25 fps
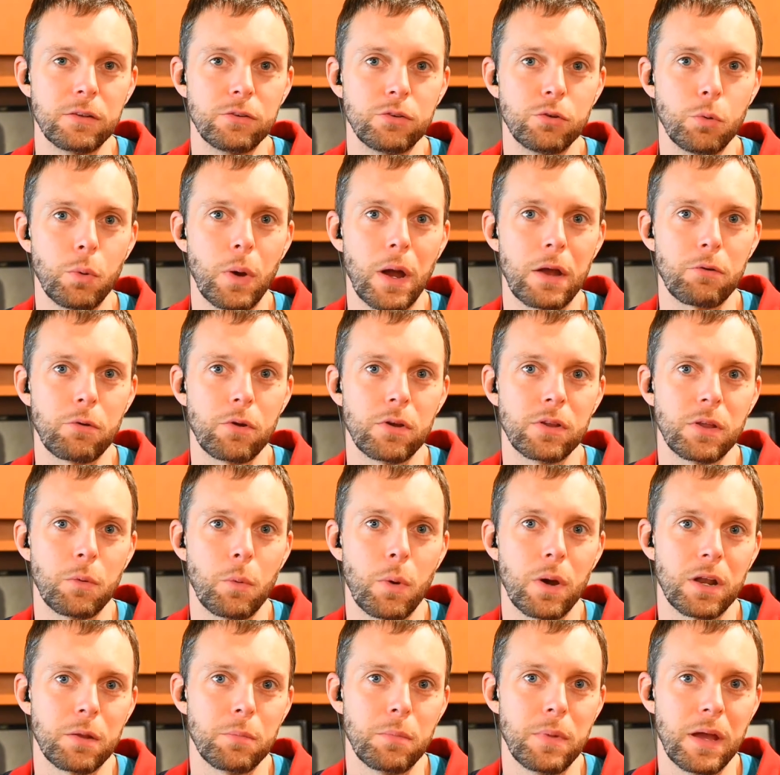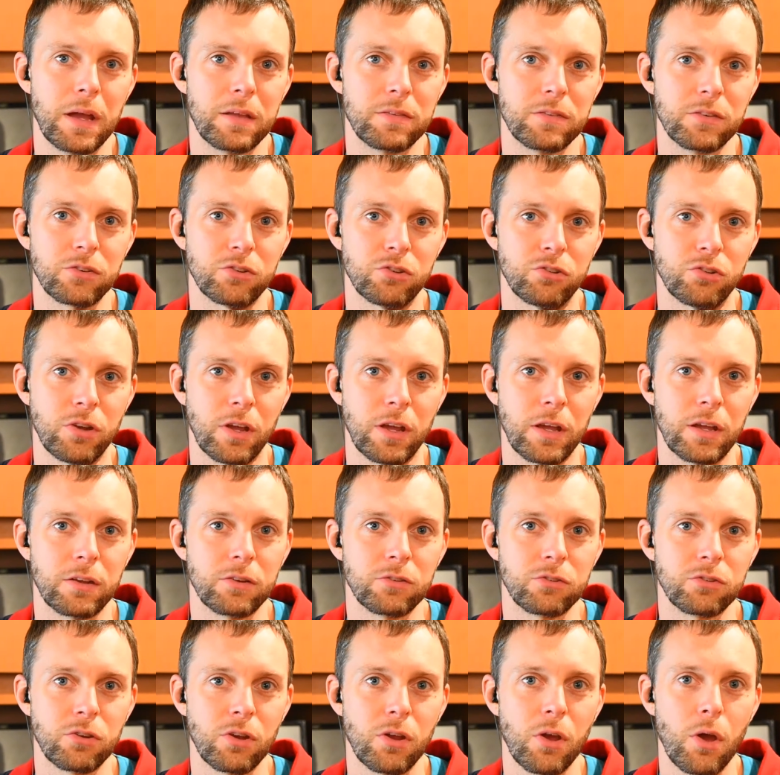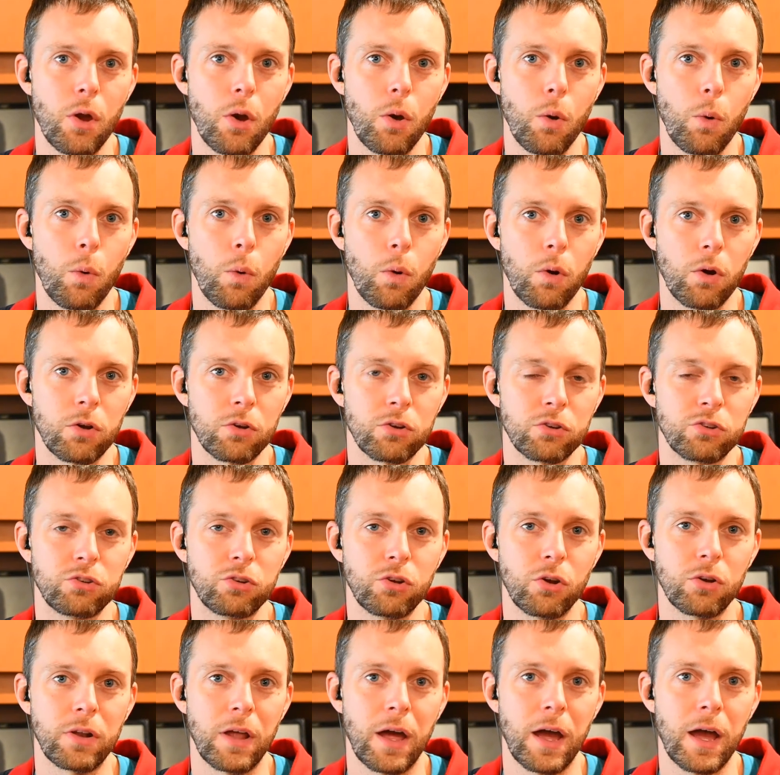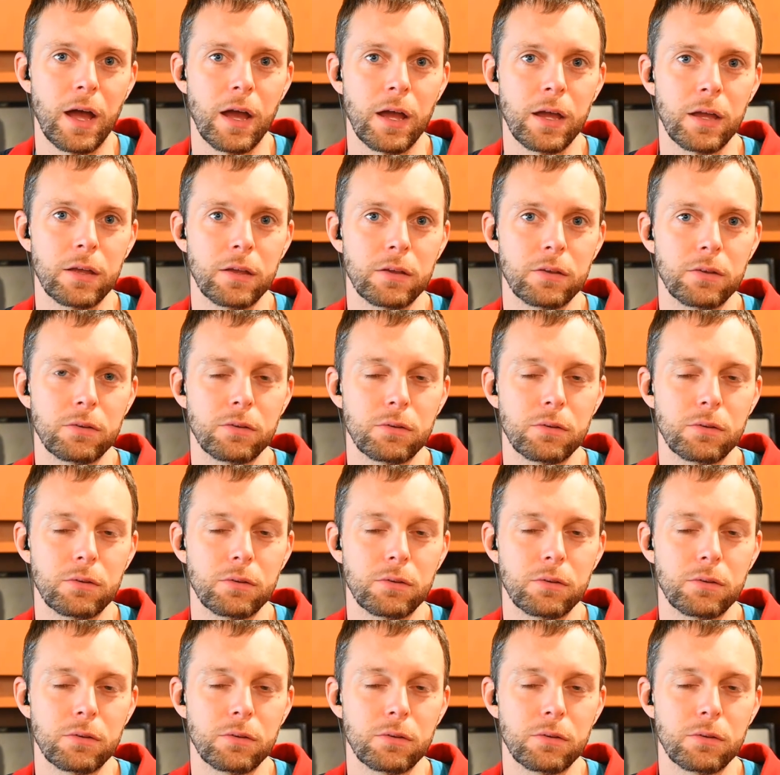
Do I really want to make this change, or should I